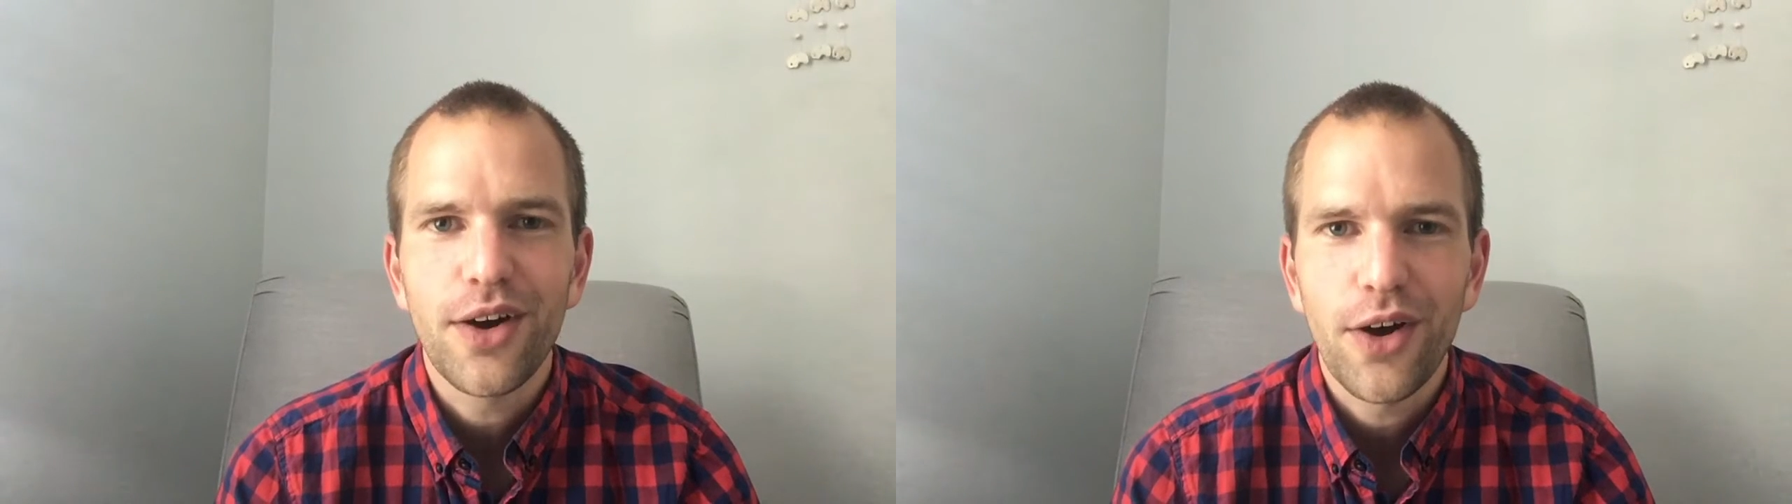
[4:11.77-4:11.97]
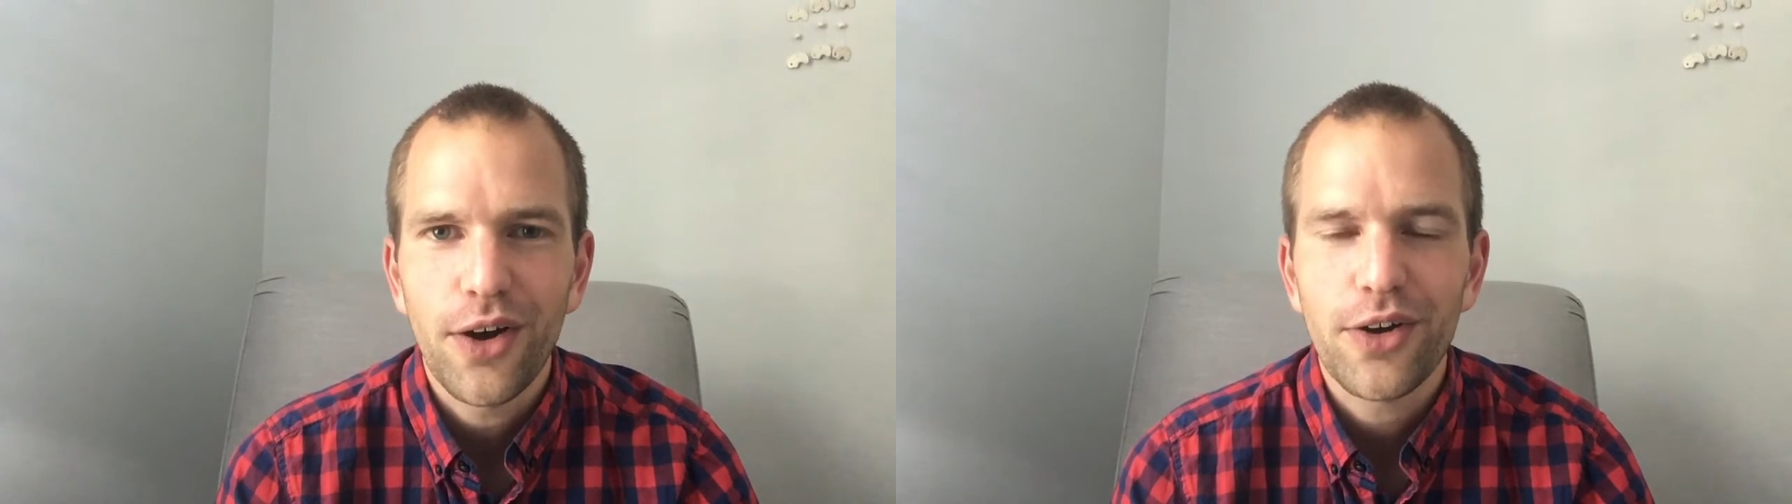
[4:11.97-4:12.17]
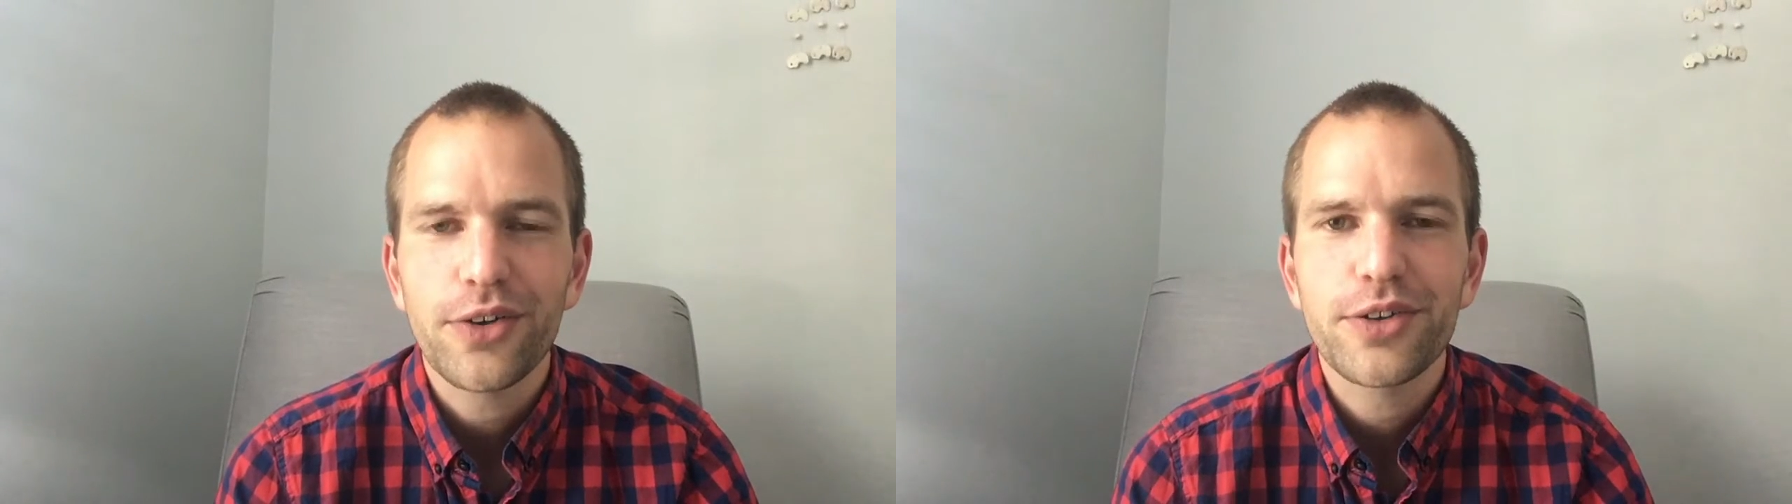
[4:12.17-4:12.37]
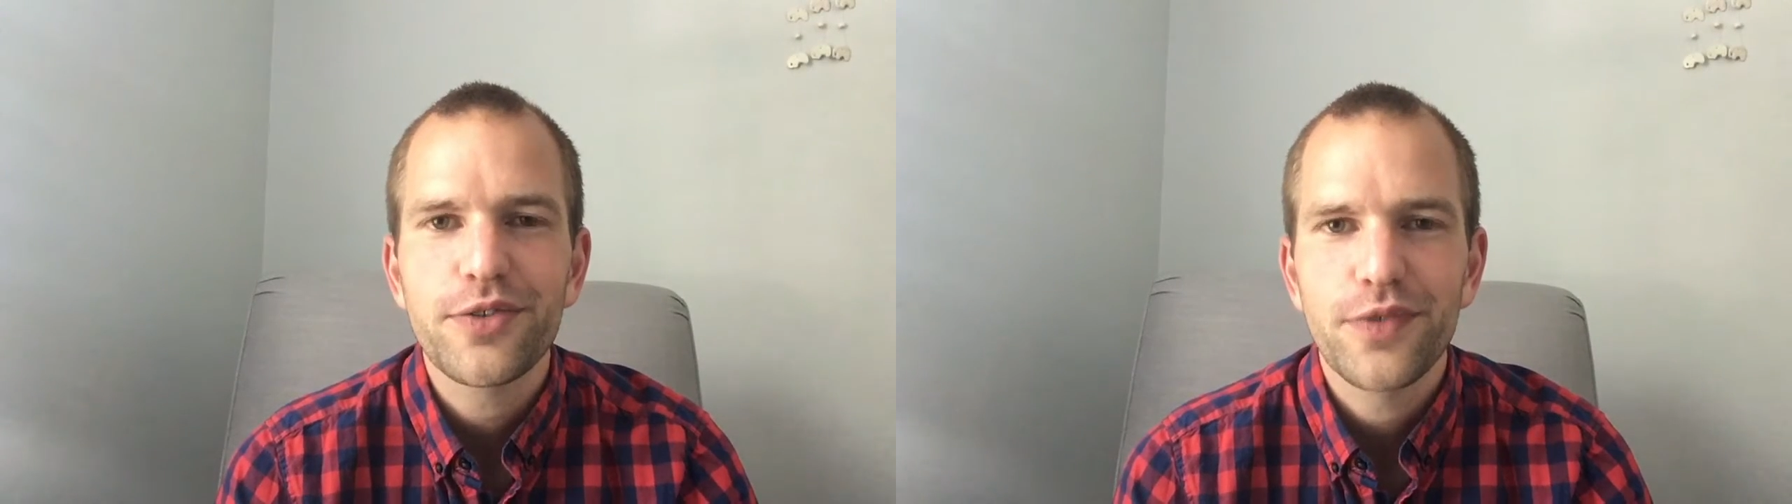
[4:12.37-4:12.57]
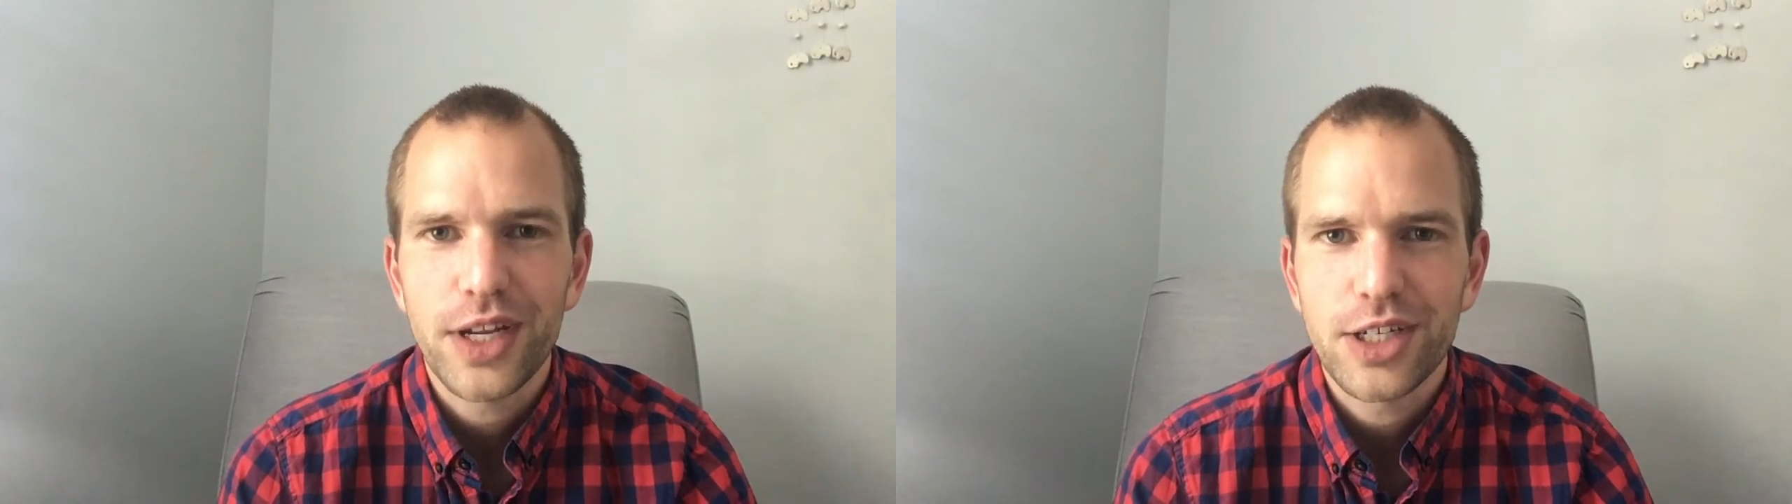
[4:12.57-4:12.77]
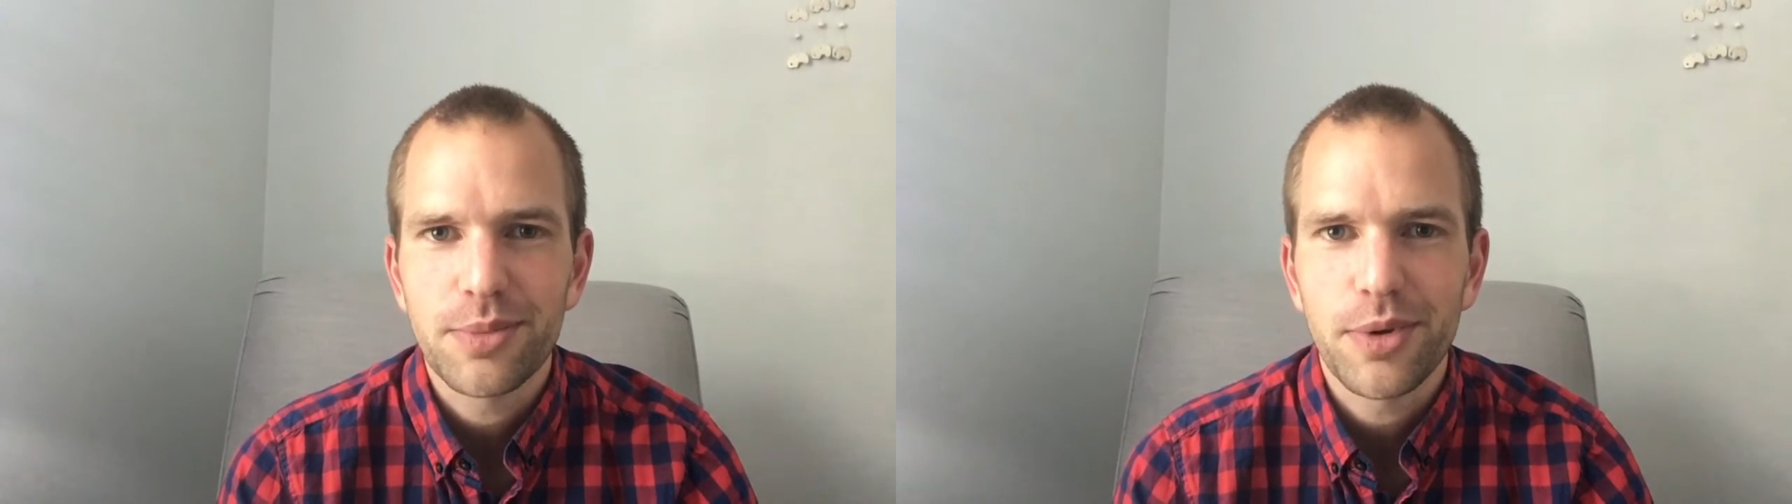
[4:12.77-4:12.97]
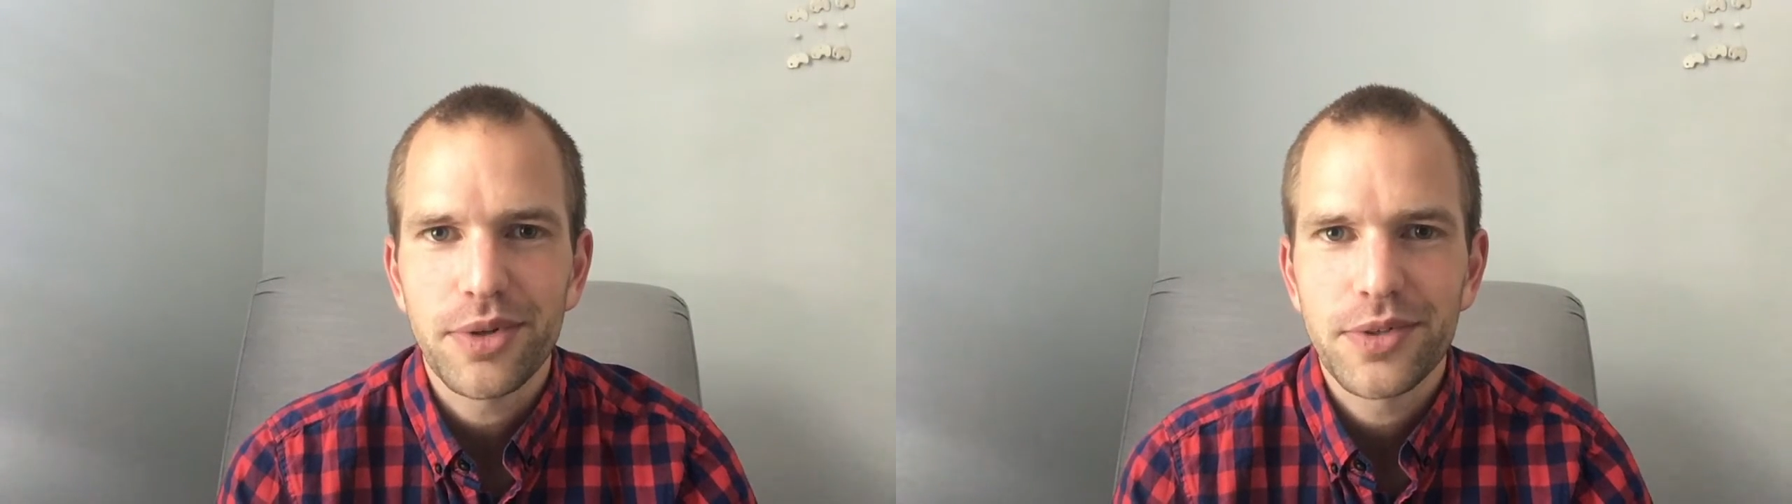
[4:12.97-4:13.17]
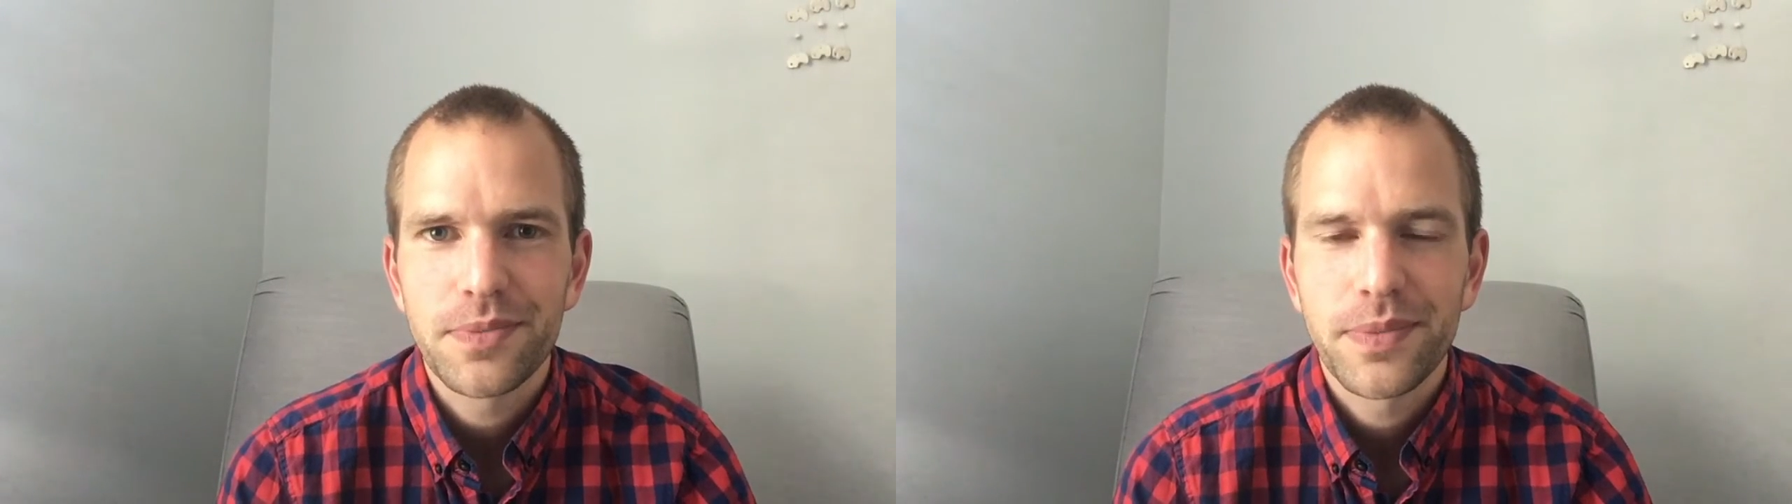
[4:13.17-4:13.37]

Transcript: all your vegetables.